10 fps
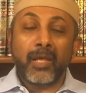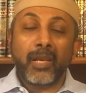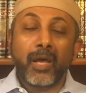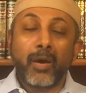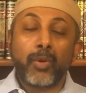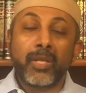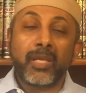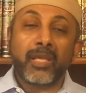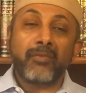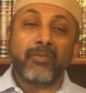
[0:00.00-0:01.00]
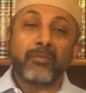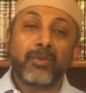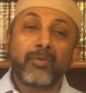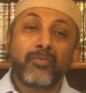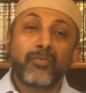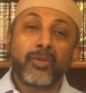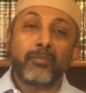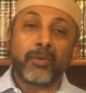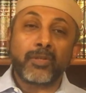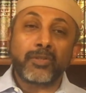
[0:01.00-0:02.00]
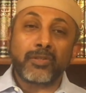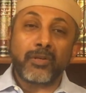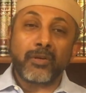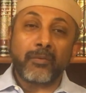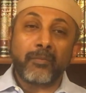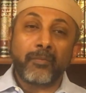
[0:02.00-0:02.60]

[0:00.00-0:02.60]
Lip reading: Now, when he gave him the full picture,